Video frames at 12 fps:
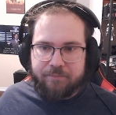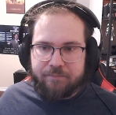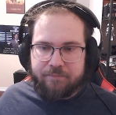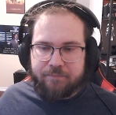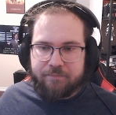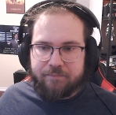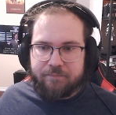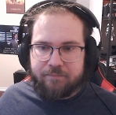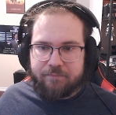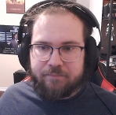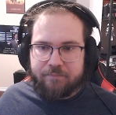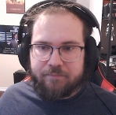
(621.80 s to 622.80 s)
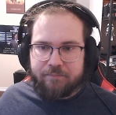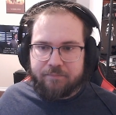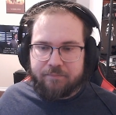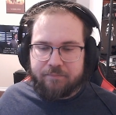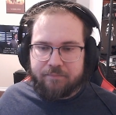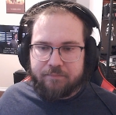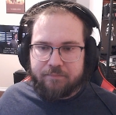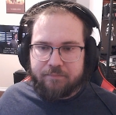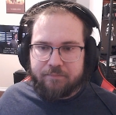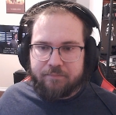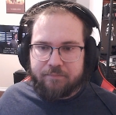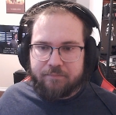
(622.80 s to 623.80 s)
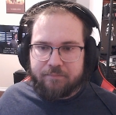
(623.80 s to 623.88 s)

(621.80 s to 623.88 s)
Nothing is said.